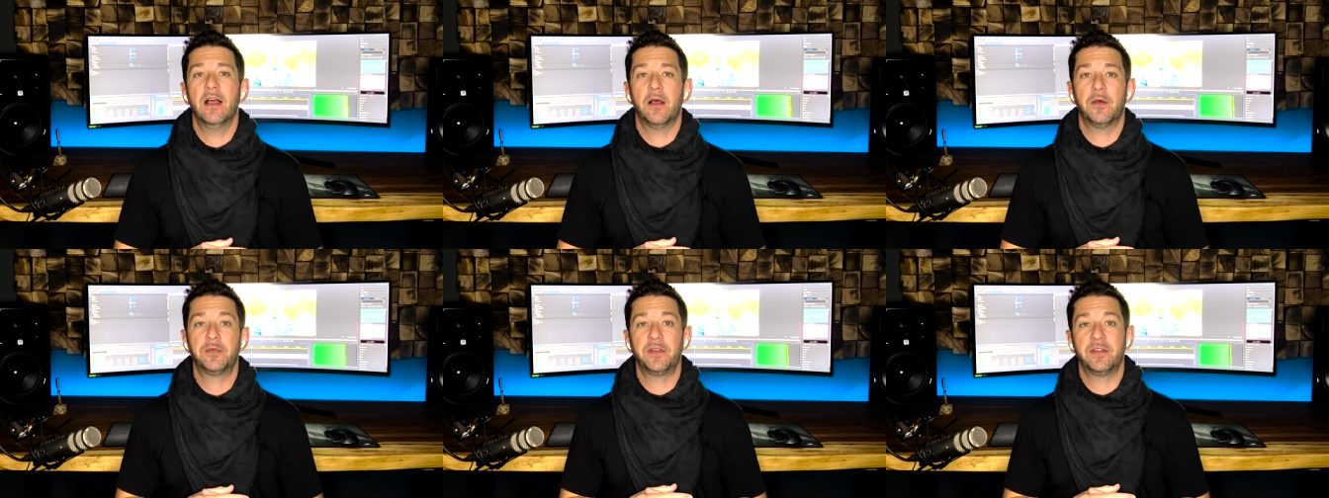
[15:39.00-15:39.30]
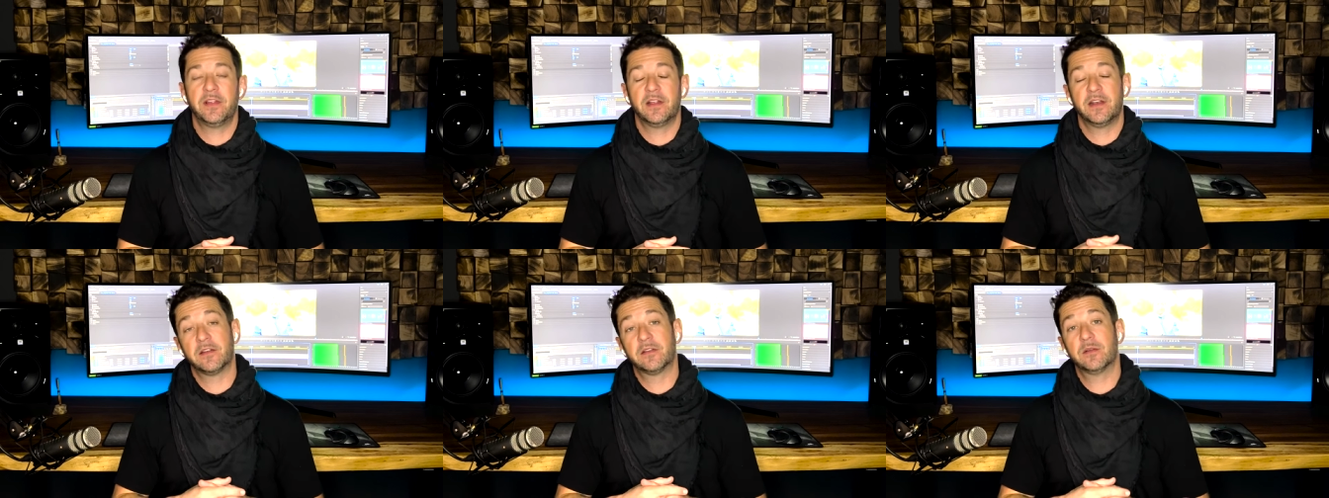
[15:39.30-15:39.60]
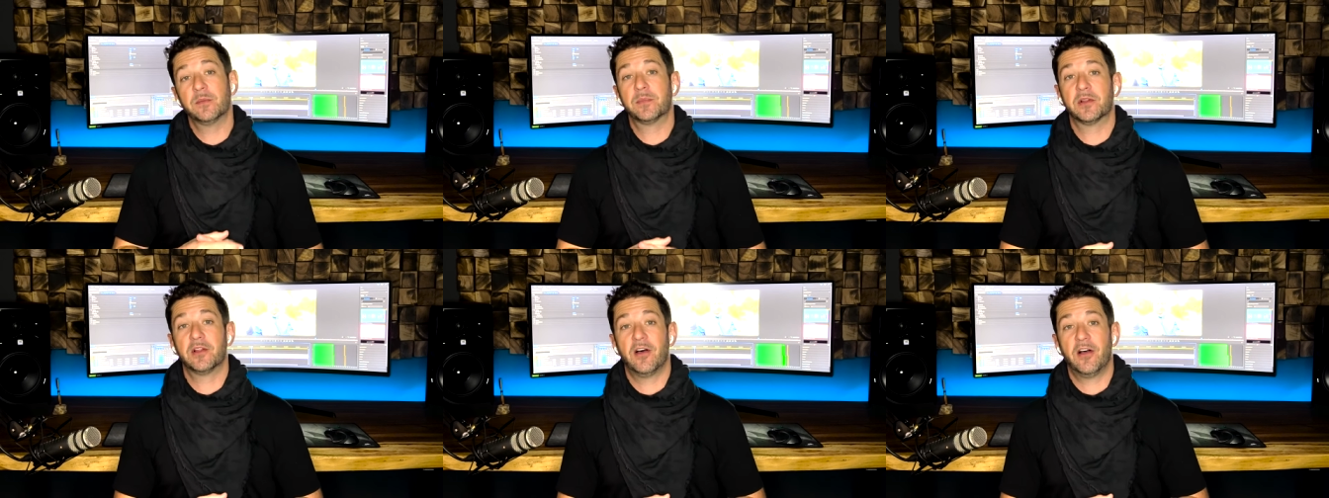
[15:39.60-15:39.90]
of something that
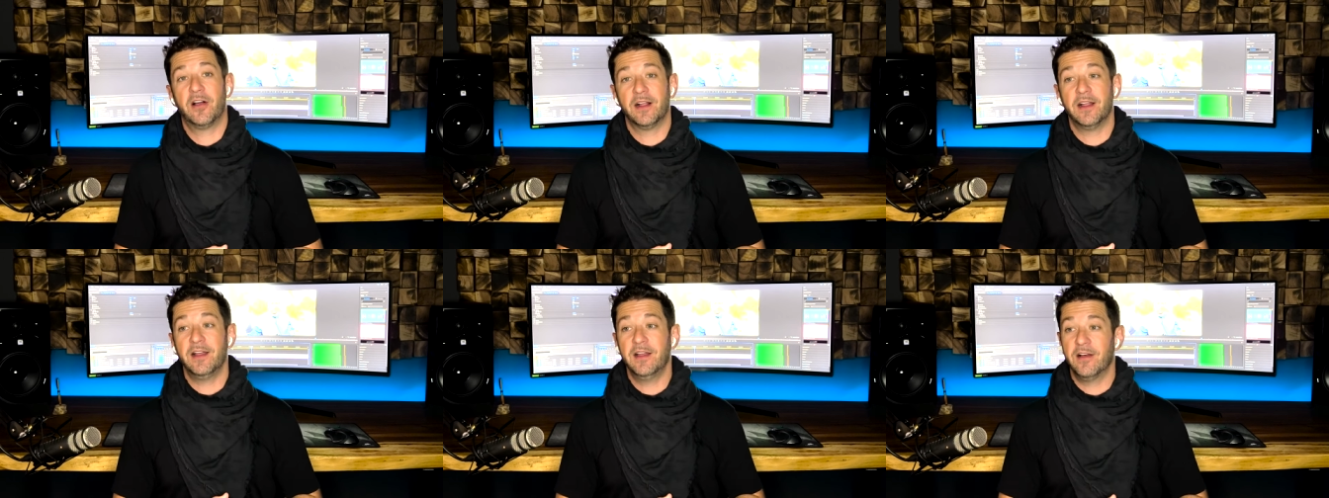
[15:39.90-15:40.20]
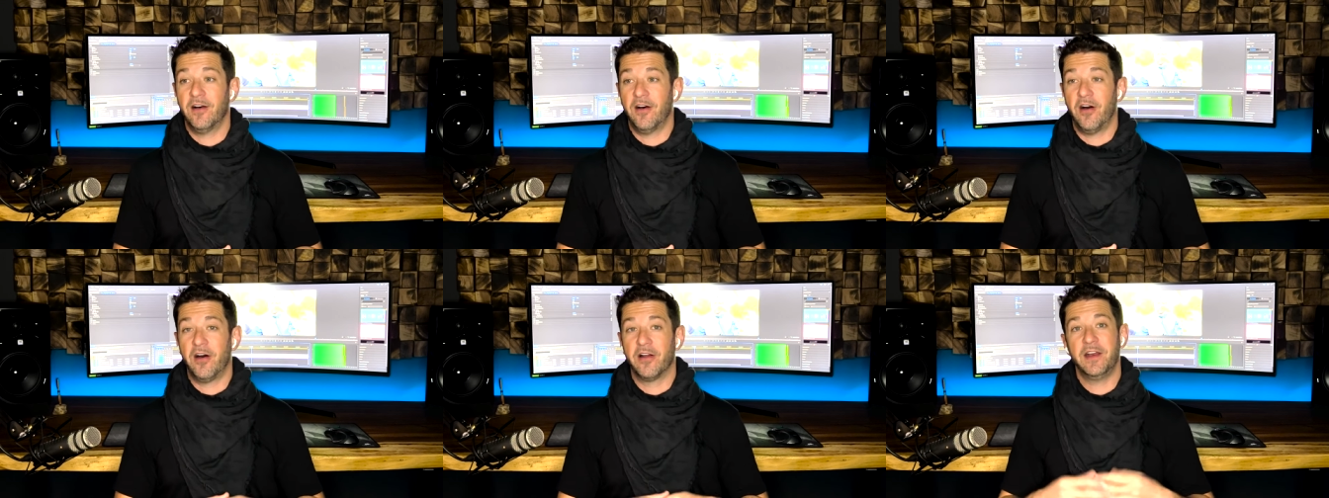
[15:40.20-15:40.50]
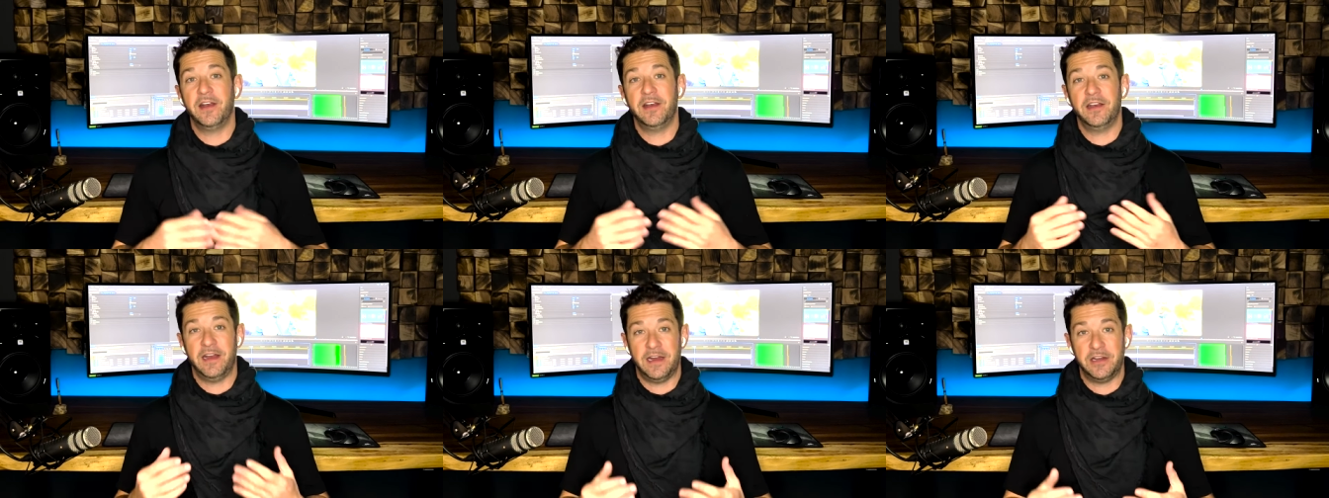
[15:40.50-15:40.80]
doesn't belong on
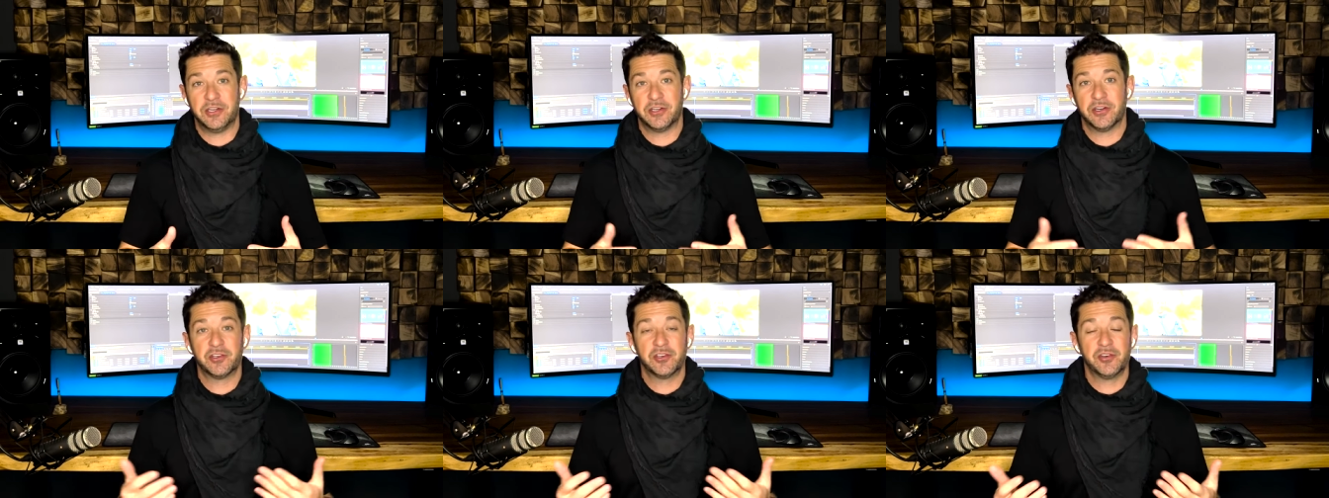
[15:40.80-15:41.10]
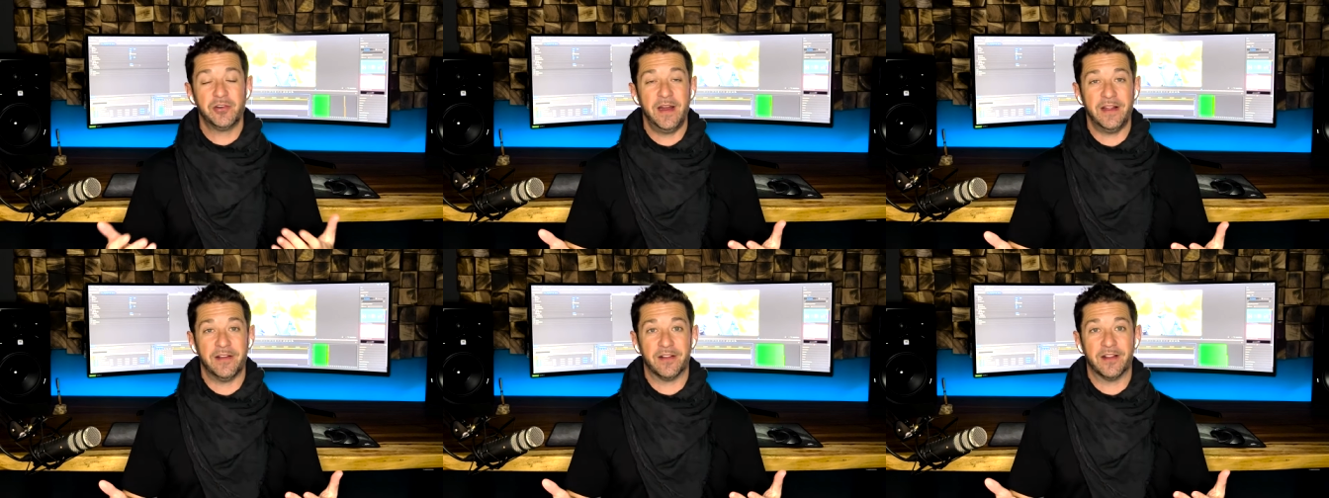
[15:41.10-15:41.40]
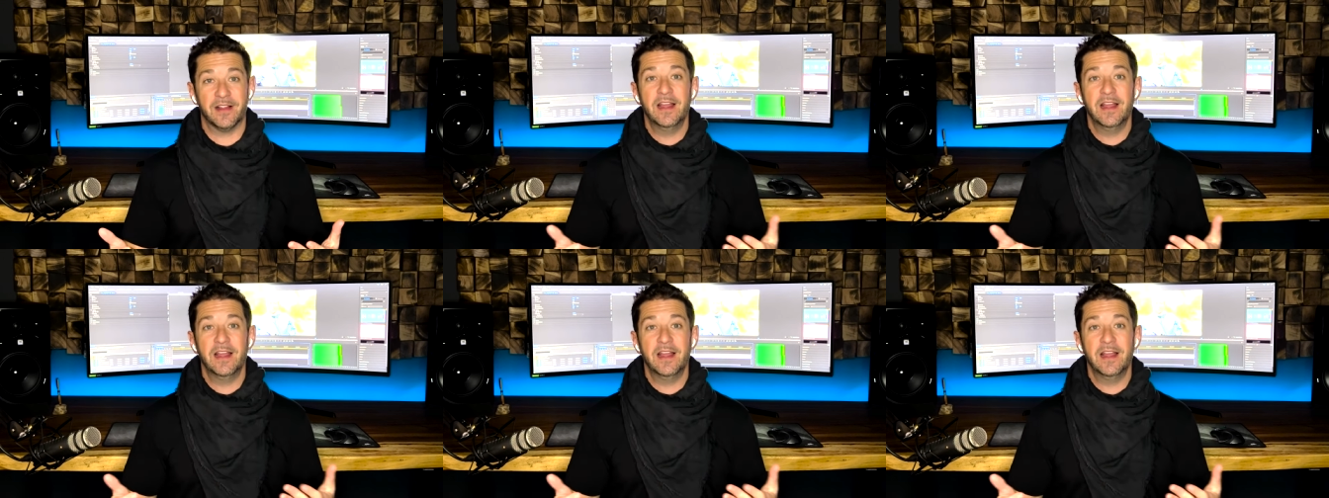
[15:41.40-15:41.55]
a nature trail.